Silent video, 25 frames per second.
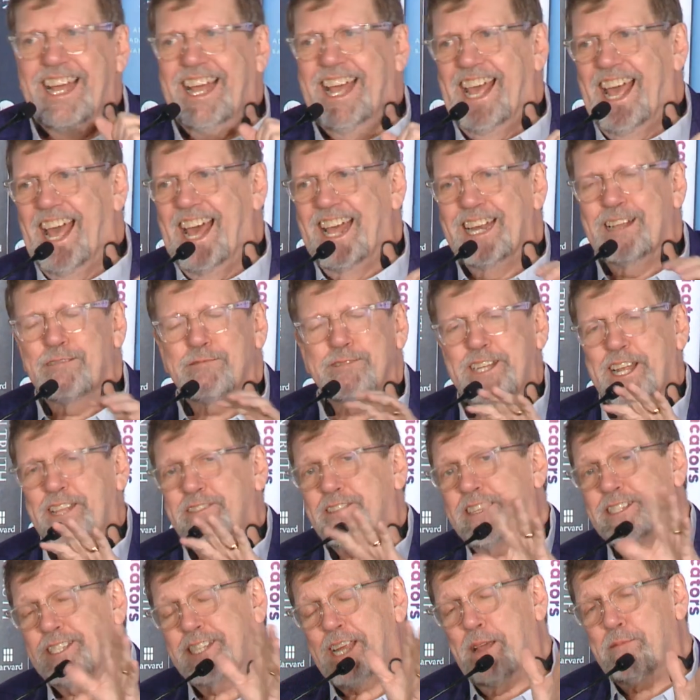And it was at
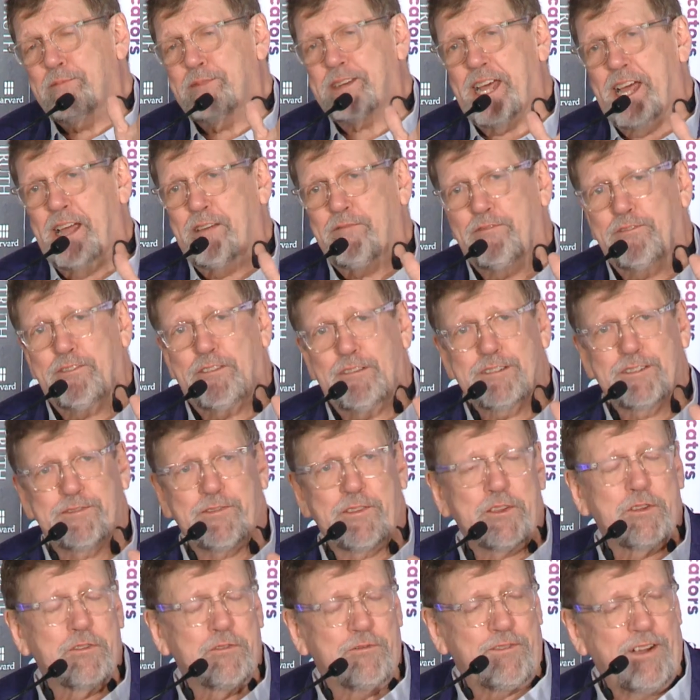the same time, for those of
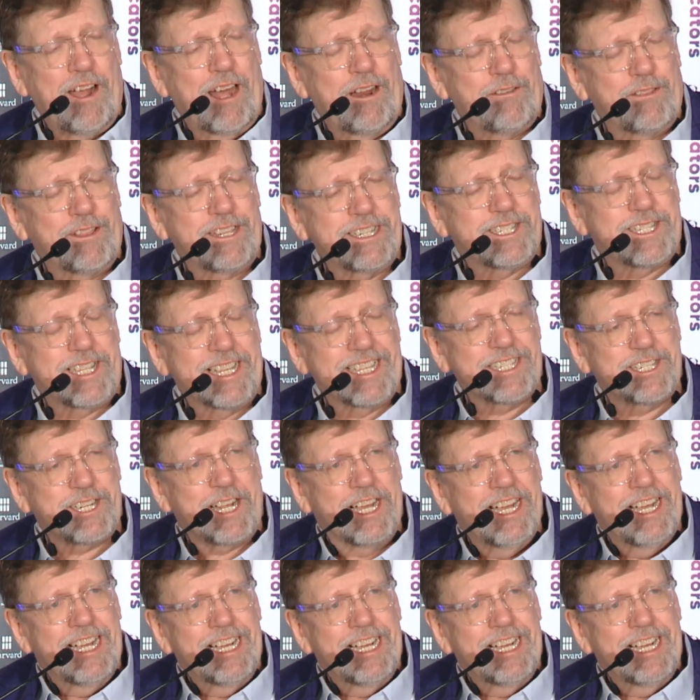you who follow these things,